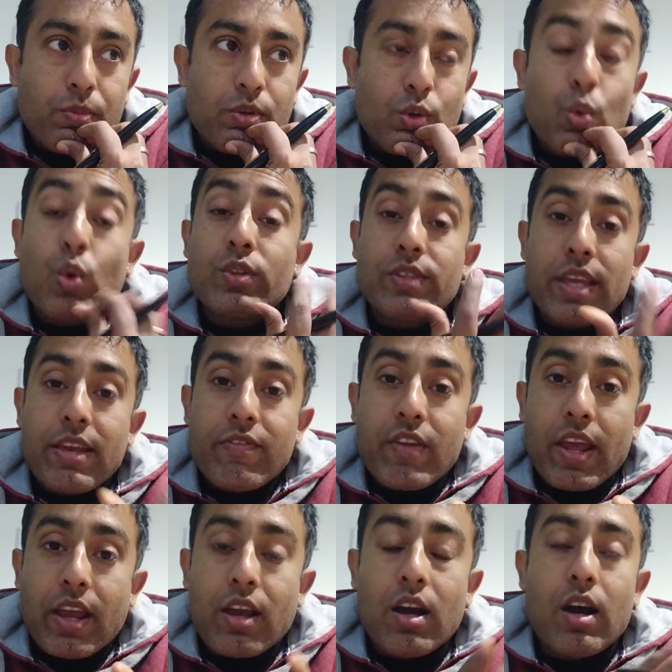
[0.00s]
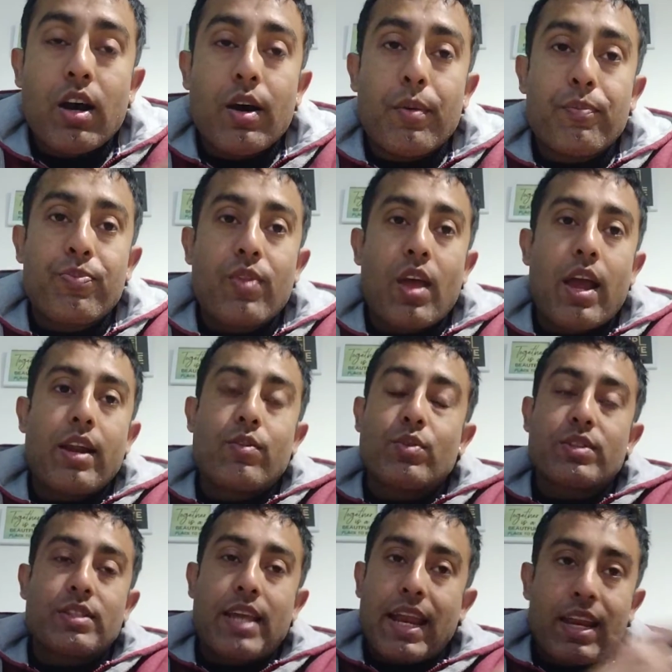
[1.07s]
towards the evening. It
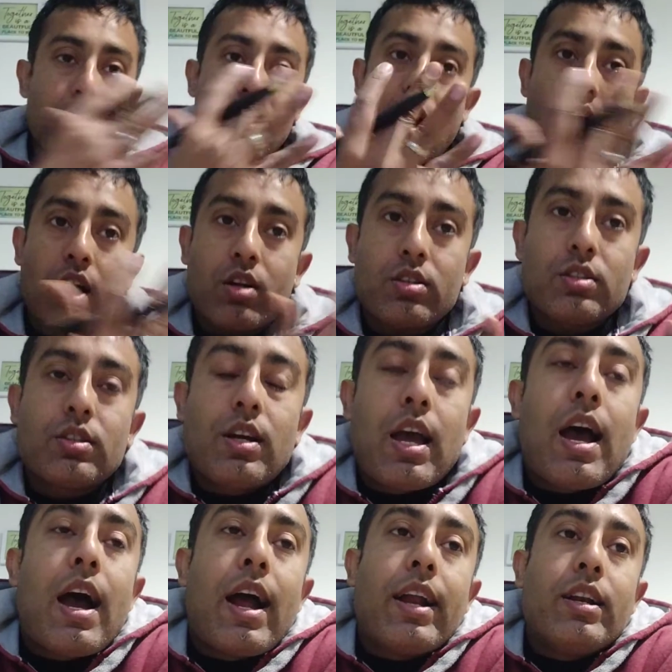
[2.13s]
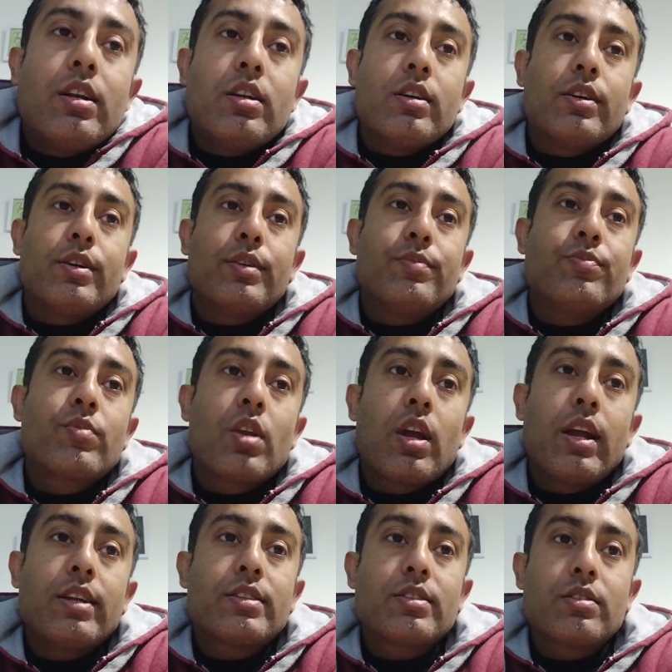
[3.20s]
was getting dark, and
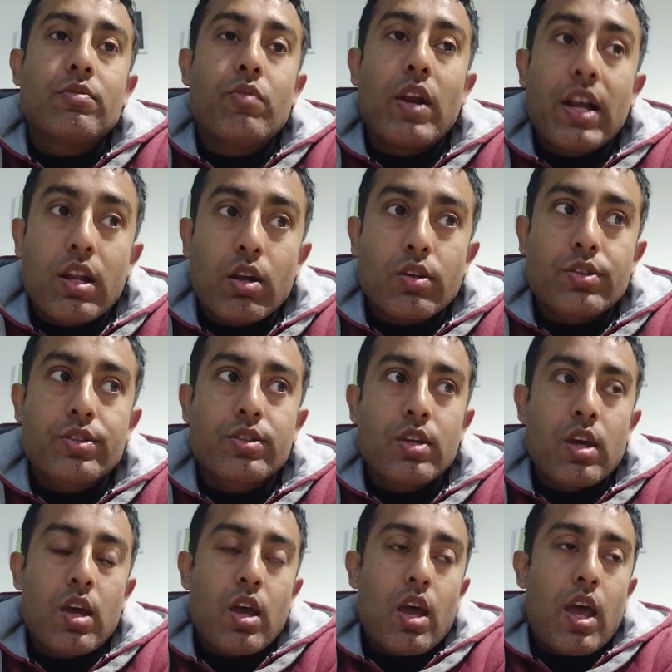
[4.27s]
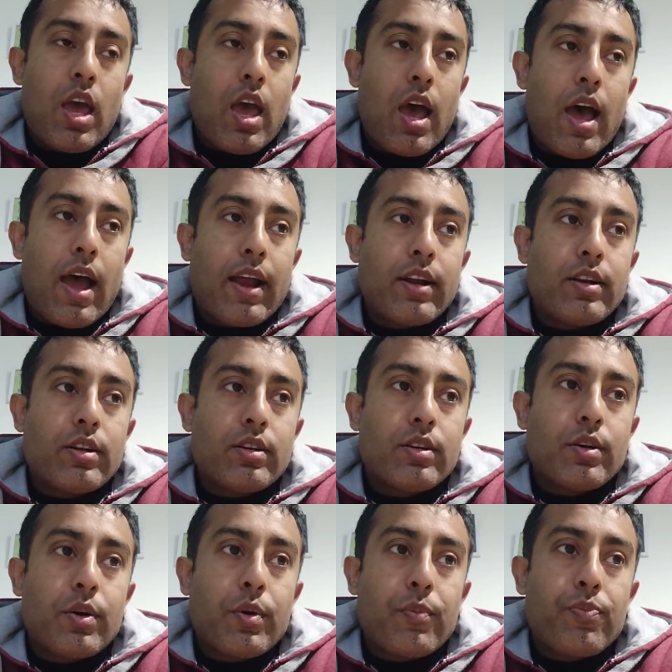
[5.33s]
it's winters, and
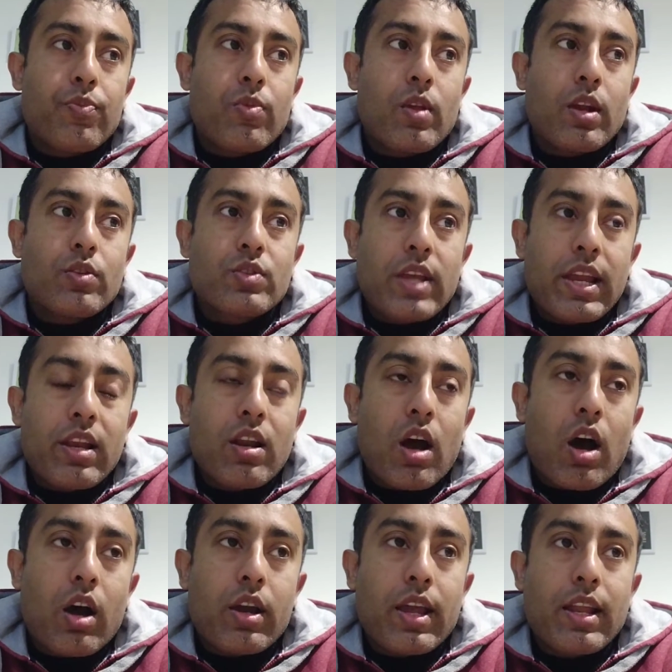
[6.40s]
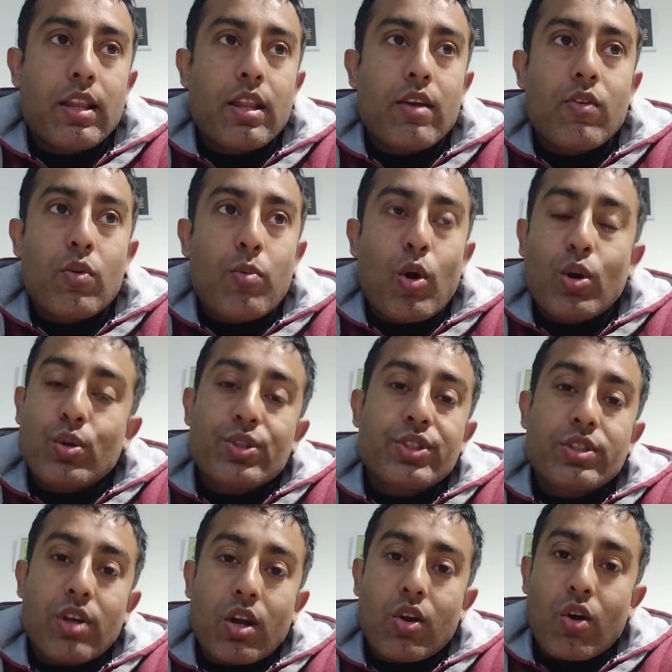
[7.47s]
it was getting dark, and they were about to
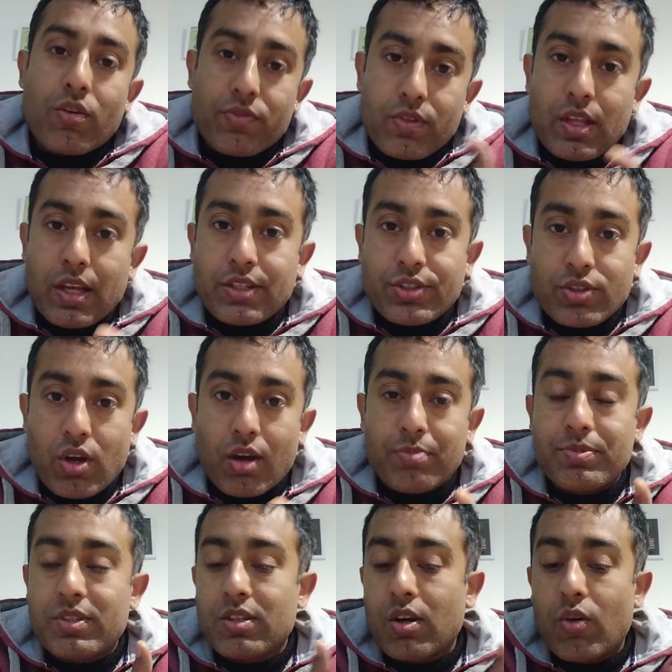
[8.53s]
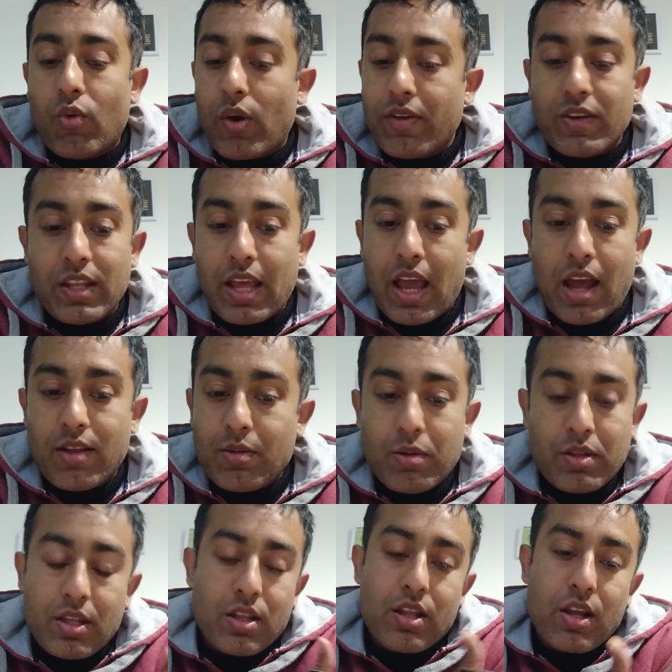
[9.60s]
shut off their shops or whatever they had.
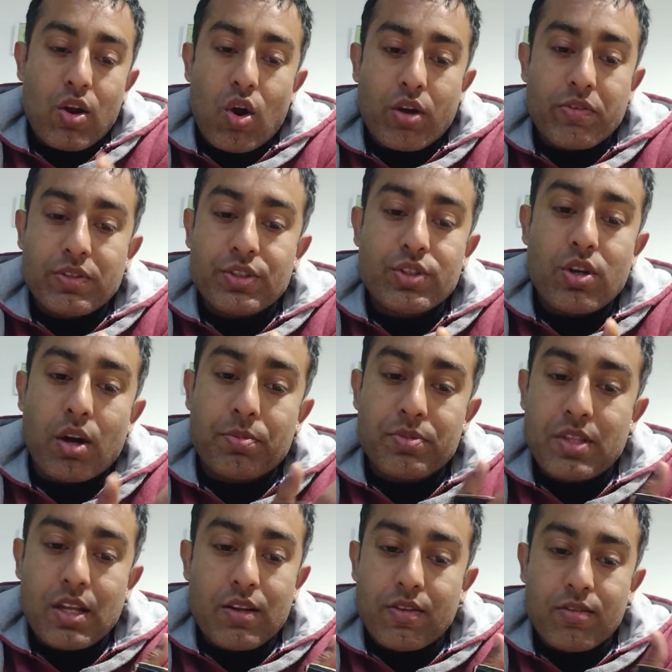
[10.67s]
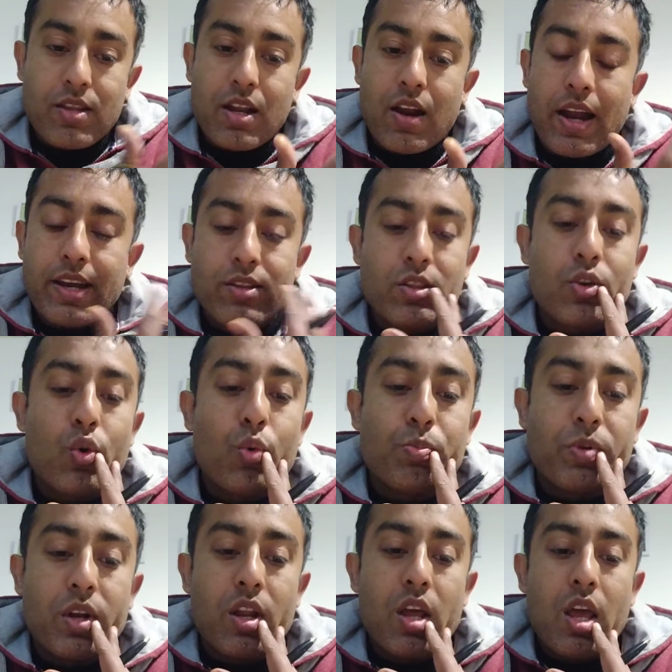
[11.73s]
They're not even shops, they're right in the
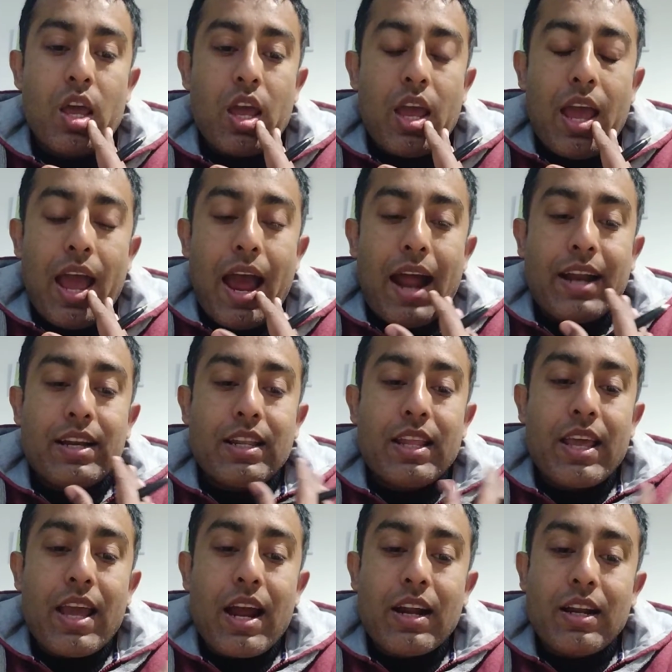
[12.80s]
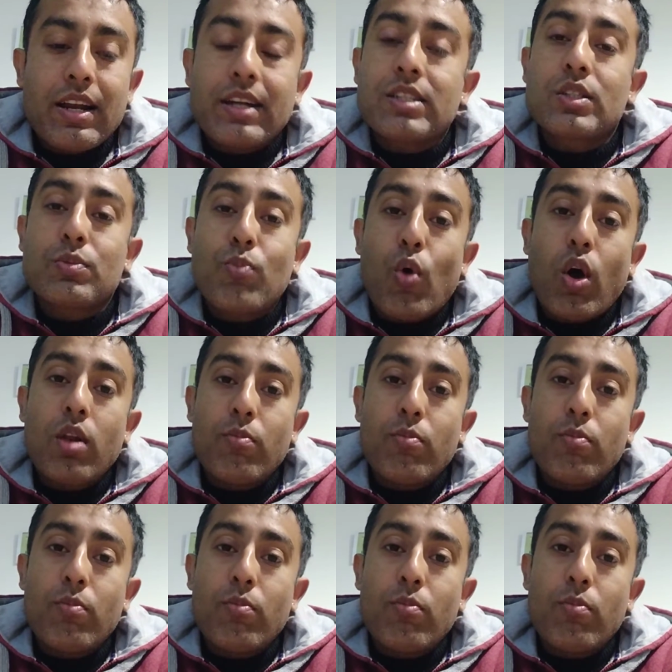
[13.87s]
open, and they had lit small